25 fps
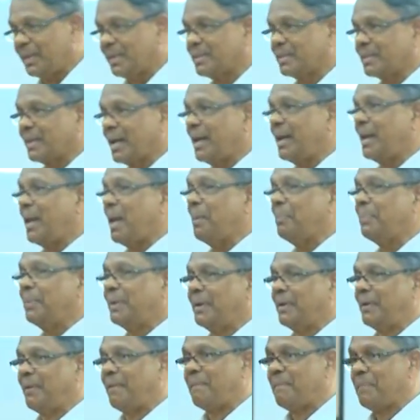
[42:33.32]
to psychology,
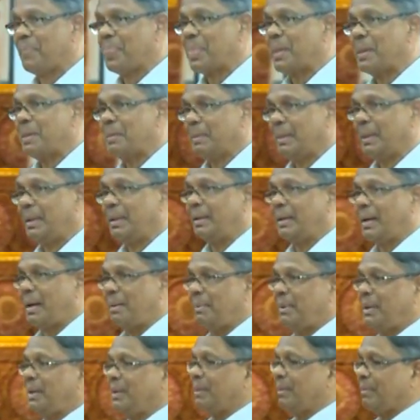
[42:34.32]
this can happen.
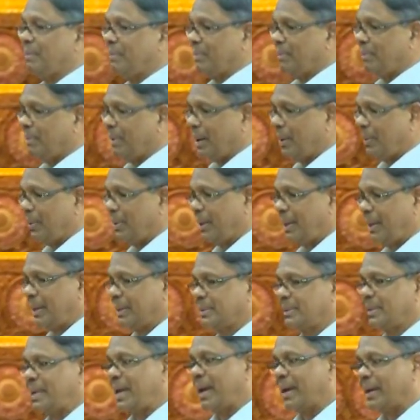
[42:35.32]
I mean,
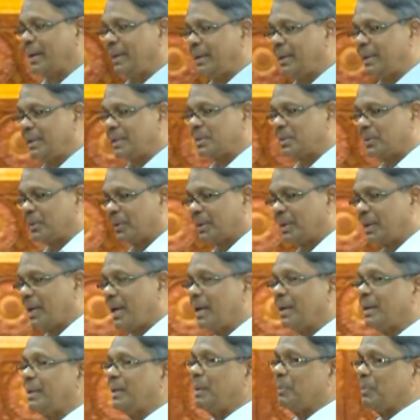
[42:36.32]

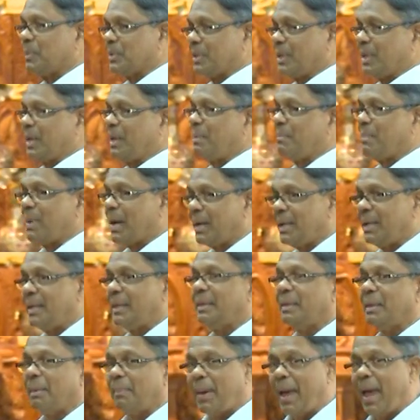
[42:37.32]
exactly, it is not like
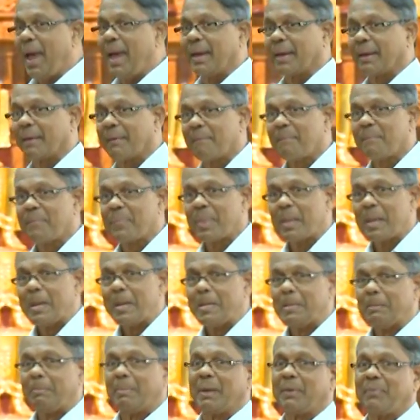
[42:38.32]
depositing money in the
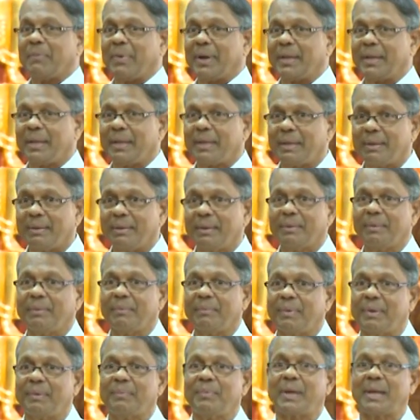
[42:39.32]
bank. But
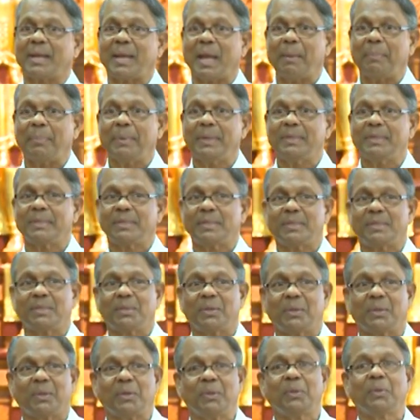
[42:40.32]
what
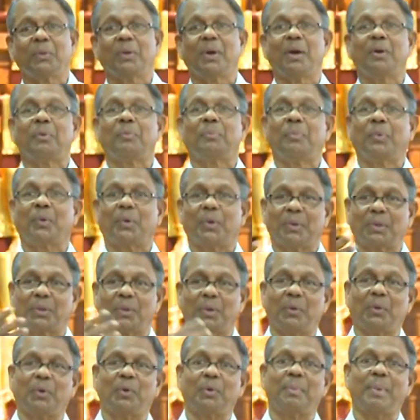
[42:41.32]
happens is, you know, you
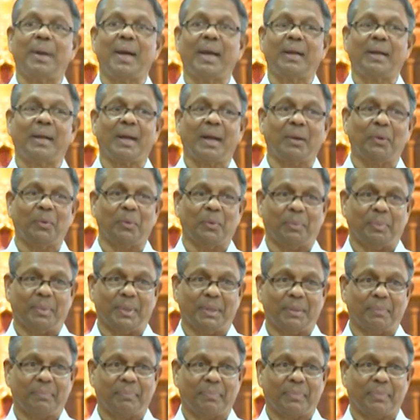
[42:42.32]
have both
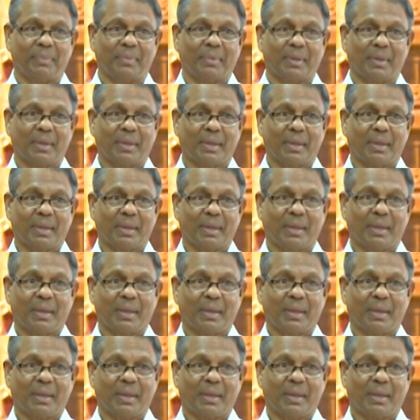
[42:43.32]
lobha and alobha.